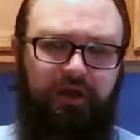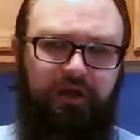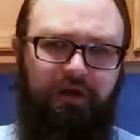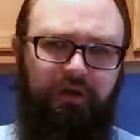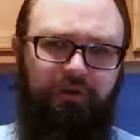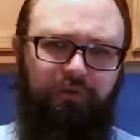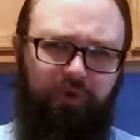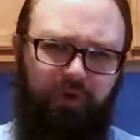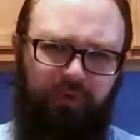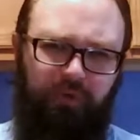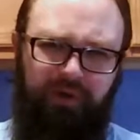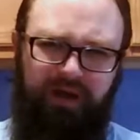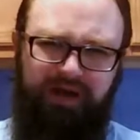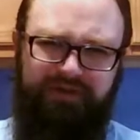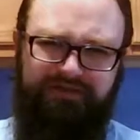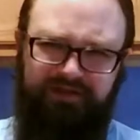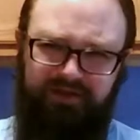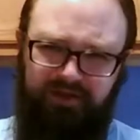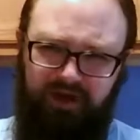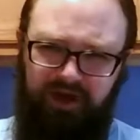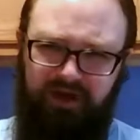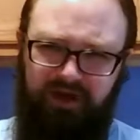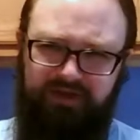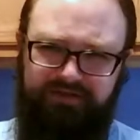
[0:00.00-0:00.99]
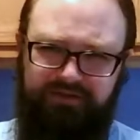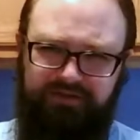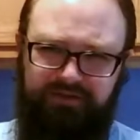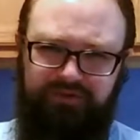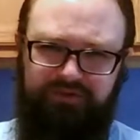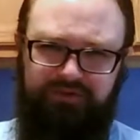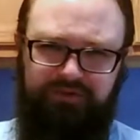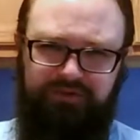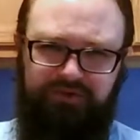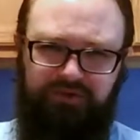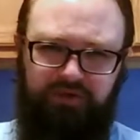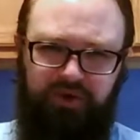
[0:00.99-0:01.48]
Robots are also
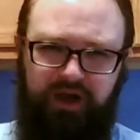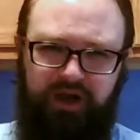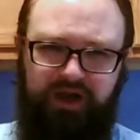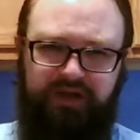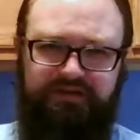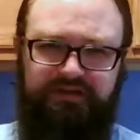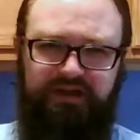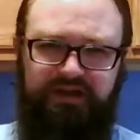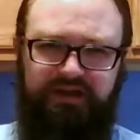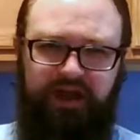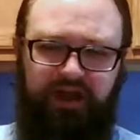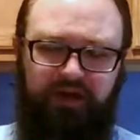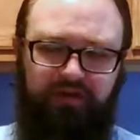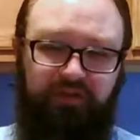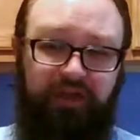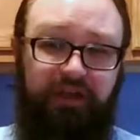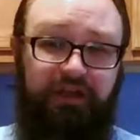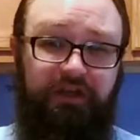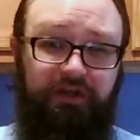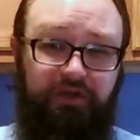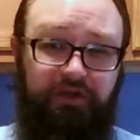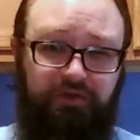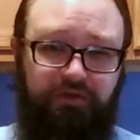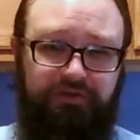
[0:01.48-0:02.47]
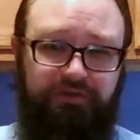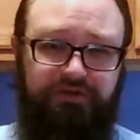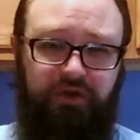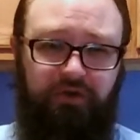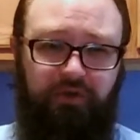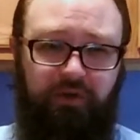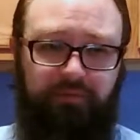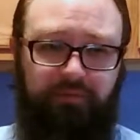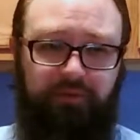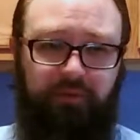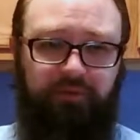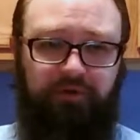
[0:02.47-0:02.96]
strange in how they use
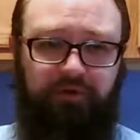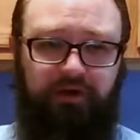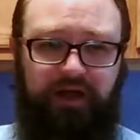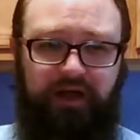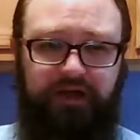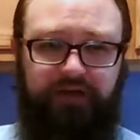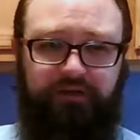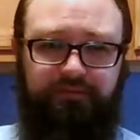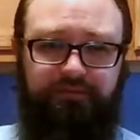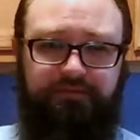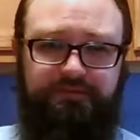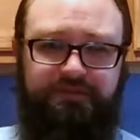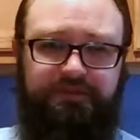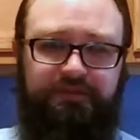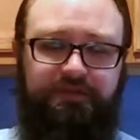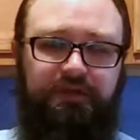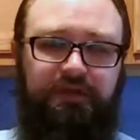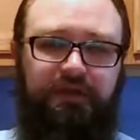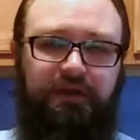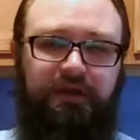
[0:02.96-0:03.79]
equipable items.